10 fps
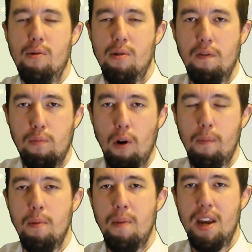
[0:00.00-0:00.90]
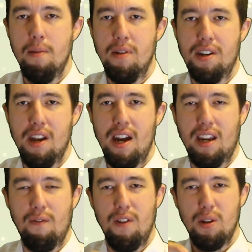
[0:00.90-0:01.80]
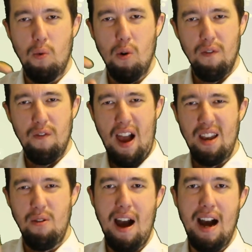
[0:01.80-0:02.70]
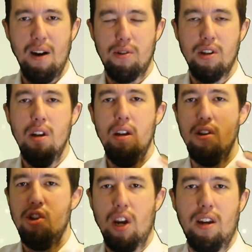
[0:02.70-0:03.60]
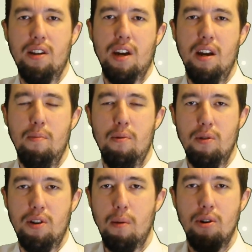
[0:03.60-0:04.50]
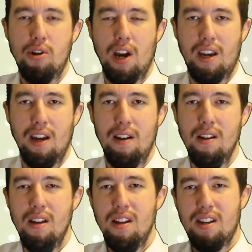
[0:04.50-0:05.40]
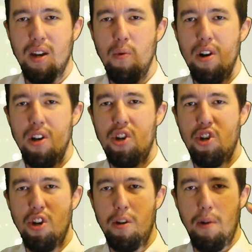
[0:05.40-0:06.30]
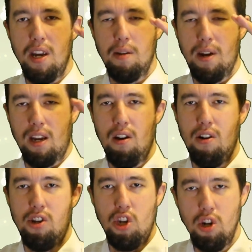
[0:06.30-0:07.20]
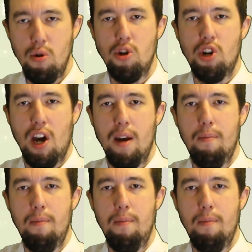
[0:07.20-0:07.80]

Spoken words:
You've probably made a mistake. If there's one value out, check your table, double check it, see what it should be to make a nice U shape.